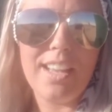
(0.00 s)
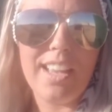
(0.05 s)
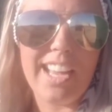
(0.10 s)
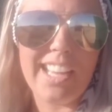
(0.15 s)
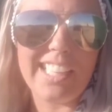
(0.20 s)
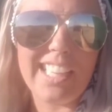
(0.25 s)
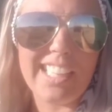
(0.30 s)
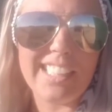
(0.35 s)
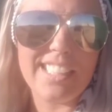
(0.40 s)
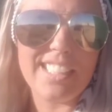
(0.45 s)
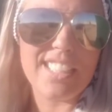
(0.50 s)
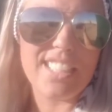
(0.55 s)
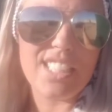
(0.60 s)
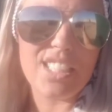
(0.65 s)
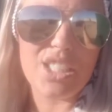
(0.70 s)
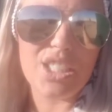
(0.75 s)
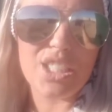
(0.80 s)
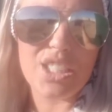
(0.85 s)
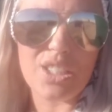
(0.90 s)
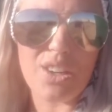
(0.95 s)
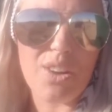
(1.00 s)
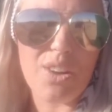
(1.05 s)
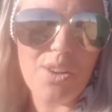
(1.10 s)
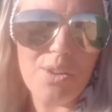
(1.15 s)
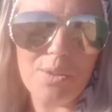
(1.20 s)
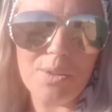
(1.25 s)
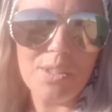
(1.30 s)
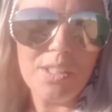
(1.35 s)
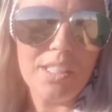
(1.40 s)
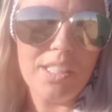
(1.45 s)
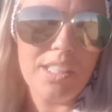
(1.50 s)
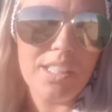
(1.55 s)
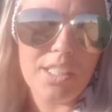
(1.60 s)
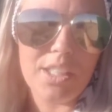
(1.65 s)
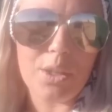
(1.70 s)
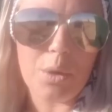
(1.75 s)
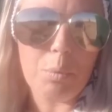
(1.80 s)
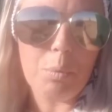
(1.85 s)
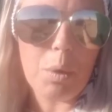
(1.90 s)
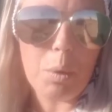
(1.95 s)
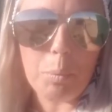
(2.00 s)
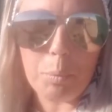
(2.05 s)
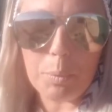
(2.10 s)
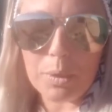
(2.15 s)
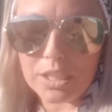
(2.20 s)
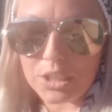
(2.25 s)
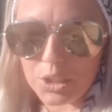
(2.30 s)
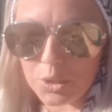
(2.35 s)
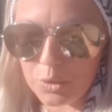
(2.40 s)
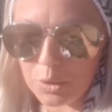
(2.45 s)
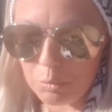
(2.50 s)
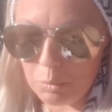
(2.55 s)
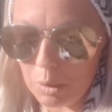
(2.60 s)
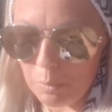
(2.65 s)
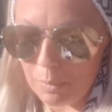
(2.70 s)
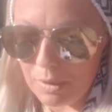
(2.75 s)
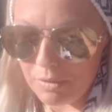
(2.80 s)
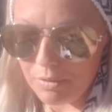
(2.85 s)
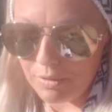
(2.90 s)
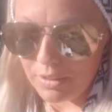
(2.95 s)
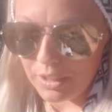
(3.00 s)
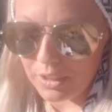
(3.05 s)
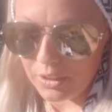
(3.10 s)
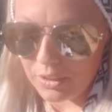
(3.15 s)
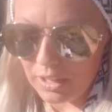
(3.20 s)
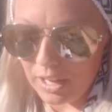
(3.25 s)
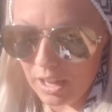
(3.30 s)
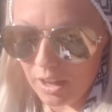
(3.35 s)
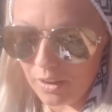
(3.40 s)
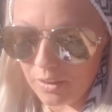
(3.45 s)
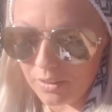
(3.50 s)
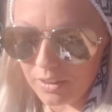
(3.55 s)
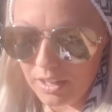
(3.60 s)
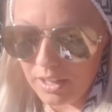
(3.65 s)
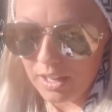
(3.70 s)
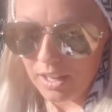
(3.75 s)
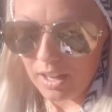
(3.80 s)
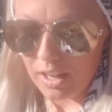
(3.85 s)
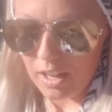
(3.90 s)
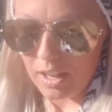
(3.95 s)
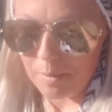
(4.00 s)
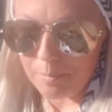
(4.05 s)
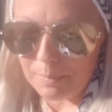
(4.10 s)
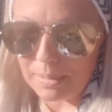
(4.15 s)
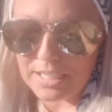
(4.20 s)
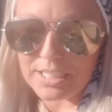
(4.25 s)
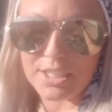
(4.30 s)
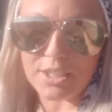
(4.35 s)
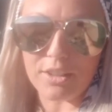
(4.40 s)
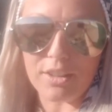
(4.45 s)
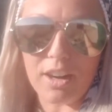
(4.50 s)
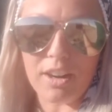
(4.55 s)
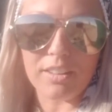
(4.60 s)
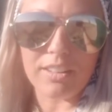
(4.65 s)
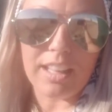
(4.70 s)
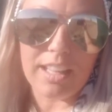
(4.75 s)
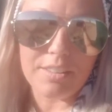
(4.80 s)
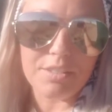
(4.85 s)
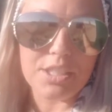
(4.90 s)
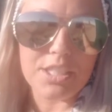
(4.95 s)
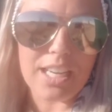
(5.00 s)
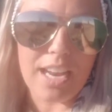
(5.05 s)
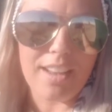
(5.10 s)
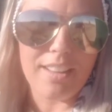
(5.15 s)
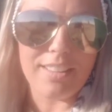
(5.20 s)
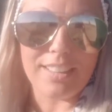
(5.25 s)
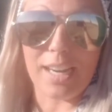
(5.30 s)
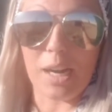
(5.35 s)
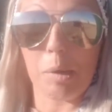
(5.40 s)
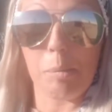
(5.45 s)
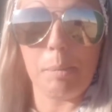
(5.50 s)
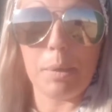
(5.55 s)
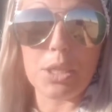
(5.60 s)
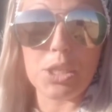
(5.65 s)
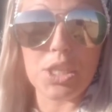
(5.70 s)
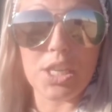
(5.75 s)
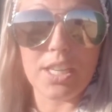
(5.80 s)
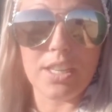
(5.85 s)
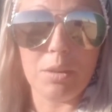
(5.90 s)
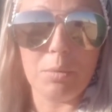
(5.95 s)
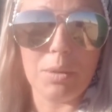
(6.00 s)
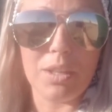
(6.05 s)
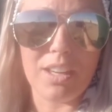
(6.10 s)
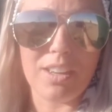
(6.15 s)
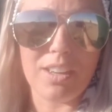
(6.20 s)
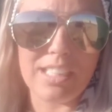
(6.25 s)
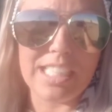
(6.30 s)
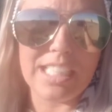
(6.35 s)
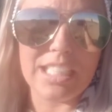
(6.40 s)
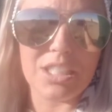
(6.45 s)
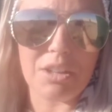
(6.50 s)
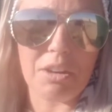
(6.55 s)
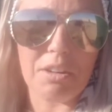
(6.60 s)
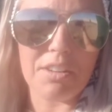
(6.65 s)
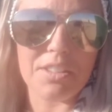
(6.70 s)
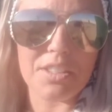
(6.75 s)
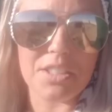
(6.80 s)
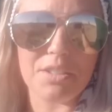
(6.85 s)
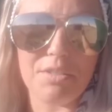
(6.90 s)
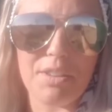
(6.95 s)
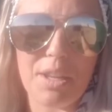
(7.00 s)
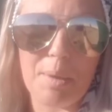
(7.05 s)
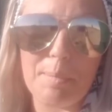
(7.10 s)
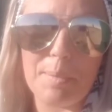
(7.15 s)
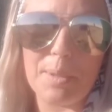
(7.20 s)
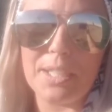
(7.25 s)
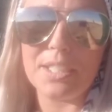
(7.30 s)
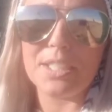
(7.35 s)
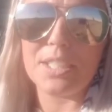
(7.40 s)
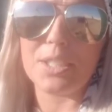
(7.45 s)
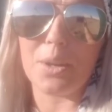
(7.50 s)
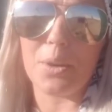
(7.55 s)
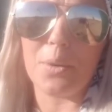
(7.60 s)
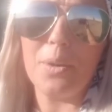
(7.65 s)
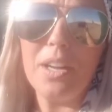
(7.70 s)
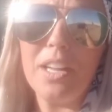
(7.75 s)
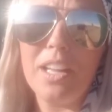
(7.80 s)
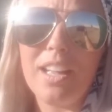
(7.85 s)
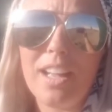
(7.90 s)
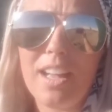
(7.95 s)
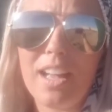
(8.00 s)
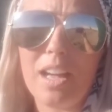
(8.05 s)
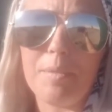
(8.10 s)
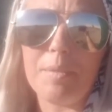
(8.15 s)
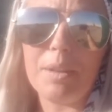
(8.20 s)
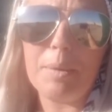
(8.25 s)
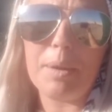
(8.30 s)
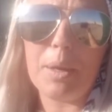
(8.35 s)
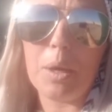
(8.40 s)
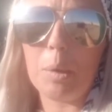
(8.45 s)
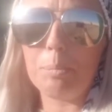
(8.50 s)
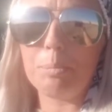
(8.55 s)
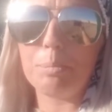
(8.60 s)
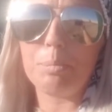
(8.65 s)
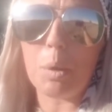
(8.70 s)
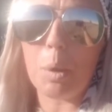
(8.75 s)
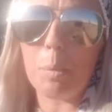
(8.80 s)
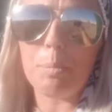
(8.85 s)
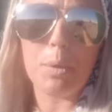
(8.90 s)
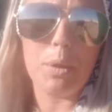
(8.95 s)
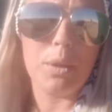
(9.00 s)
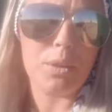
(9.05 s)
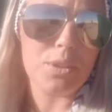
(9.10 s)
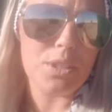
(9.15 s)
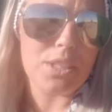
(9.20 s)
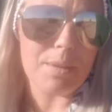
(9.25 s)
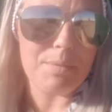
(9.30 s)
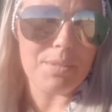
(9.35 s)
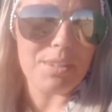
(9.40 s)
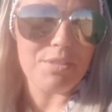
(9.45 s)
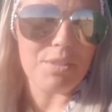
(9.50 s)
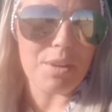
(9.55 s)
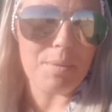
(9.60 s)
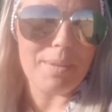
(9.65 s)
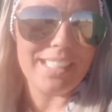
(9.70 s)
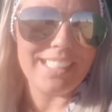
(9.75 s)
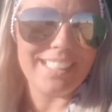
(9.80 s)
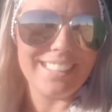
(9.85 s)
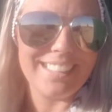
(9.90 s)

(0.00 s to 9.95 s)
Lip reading: Again, this is just all, you know, what we do and what we figured out based on our lifestyle and our budget and what our needs are as a family. So anyway, I hope you learned something from it.